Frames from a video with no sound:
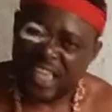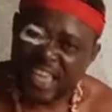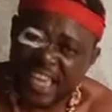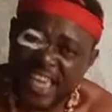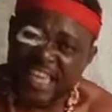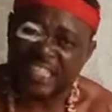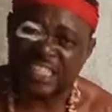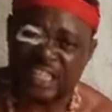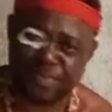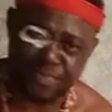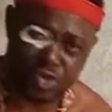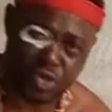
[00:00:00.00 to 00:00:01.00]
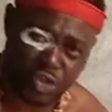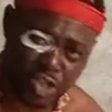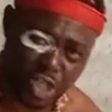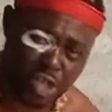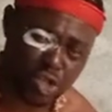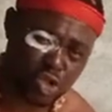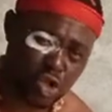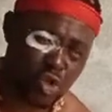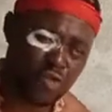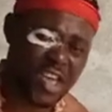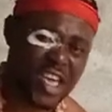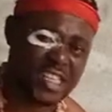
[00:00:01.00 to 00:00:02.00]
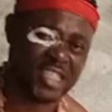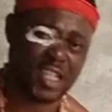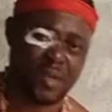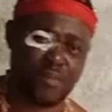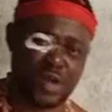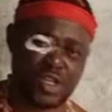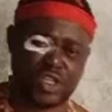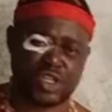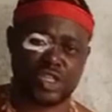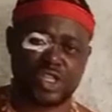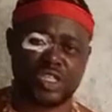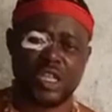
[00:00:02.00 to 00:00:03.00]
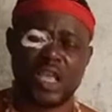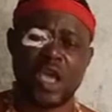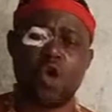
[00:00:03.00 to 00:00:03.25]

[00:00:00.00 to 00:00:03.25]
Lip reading: in the process of establishing